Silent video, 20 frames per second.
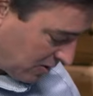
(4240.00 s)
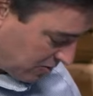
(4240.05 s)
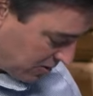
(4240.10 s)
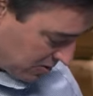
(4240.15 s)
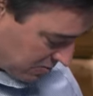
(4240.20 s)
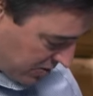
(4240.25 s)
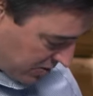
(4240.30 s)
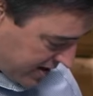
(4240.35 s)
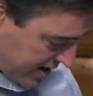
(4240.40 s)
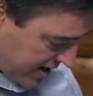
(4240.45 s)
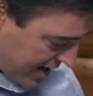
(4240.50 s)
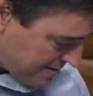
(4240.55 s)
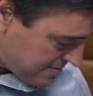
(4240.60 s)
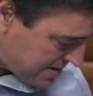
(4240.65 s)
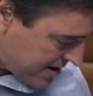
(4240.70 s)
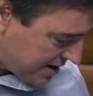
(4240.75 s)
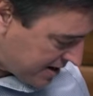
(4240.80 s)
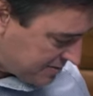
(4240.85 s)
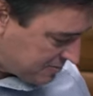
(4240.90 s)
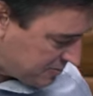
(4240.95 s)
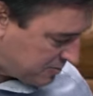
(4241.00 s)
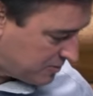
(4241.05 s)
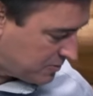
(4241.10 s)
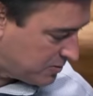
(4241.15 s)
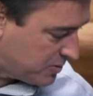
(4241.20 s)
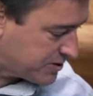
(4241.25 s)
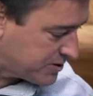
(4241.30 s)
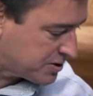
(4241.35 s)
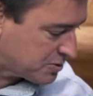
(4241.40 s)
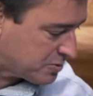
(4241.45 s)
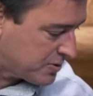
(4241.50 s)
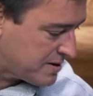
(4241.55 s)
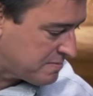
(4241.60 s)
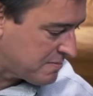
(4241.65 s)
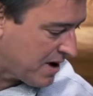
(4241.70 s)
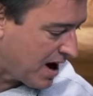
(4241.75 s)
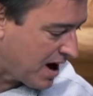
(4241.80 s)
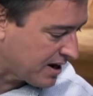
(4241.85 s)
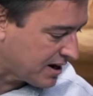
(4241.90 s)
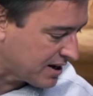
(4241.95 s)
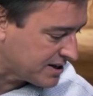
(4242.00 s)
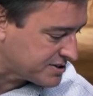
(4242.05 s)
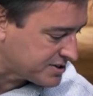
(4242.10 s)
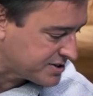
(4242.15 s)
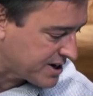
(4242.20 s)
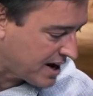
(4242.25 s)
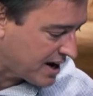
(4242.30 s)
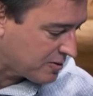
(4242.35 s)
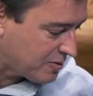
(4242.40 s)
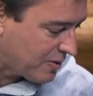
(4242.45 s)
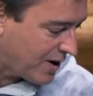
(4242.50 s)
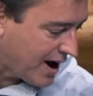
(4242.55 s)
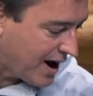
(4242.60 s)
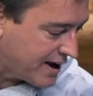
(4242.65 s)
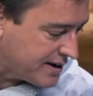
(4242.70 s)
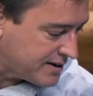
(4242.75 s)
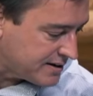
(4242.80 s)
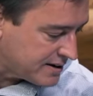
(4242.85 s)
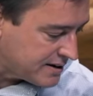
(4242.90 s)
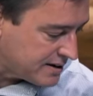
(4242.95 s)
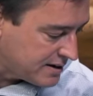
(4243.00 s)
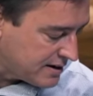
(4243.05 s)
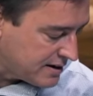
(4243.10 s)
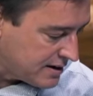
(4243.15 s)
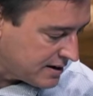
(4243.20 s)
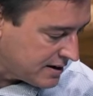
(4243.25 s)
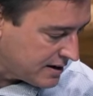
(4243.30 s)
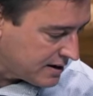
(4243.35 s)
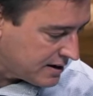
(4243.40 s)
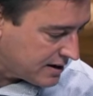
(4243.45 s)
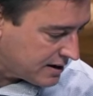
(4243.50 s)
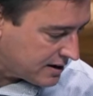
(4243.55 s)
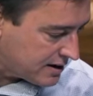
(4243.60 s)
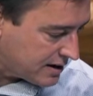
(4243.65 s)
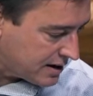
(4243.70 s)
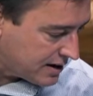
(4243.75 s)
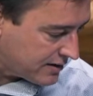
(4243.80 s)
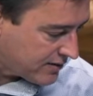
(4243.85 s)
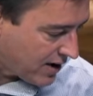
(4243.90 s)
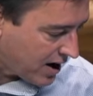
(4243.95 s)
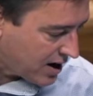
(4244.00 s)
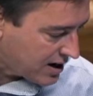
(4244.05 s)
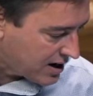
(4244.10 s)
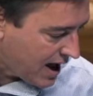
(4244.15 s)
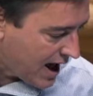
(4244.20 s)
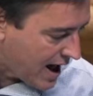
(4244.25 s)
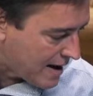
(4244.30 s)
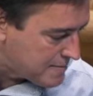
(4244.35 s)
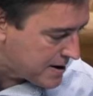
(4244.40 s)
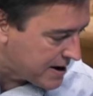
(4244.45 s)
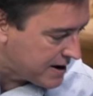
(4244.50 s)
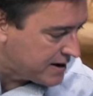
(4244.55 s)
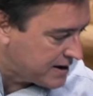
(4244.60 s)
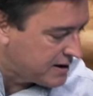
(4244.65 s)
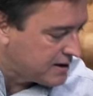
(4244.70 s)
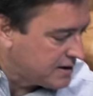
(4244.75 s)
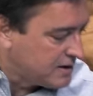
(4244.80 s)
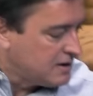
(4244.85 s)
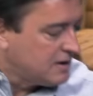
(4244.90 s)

when we came in with the remodel at Satterwhite of our lobby,